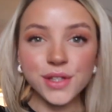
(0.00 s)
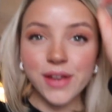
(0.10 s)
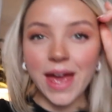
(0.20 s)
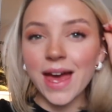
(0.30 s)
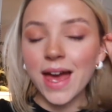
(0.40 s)
So
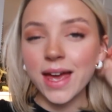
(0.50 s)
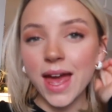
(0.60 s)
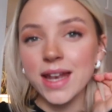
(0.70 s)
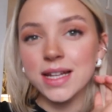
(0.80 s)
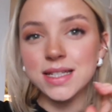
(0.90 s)
yeah,
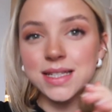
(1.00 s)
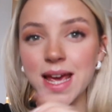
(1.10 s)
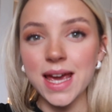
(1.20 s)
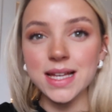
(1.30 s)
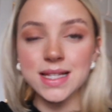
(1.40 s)
again,
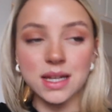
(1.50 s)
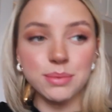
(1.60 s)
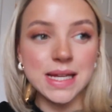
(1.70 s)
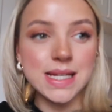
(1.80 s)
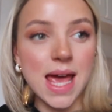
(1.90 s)
today is gonna
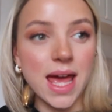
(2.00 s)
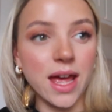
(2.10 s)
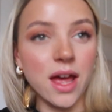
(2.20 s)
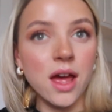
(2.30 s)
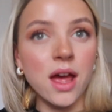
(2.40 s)
be a day